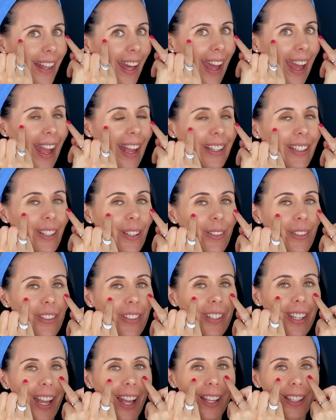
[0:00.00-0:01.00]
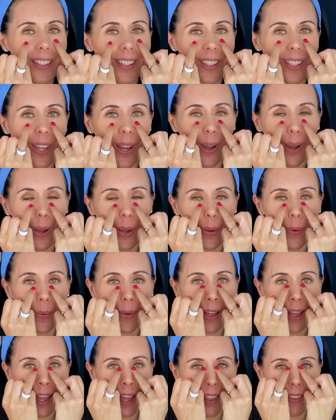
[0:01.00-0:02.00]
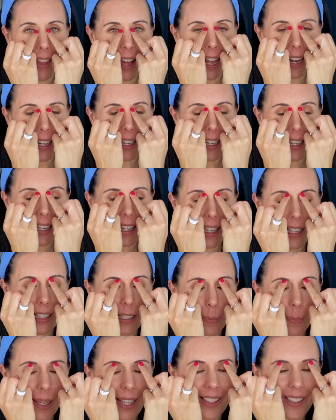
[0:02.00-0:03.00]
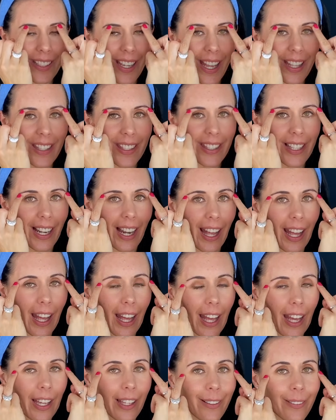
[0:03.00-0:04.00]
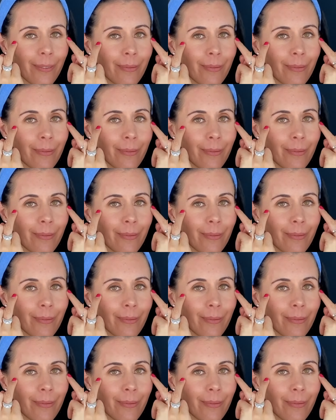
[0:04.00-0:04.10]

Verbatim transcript: there and you just go a little bit gentler.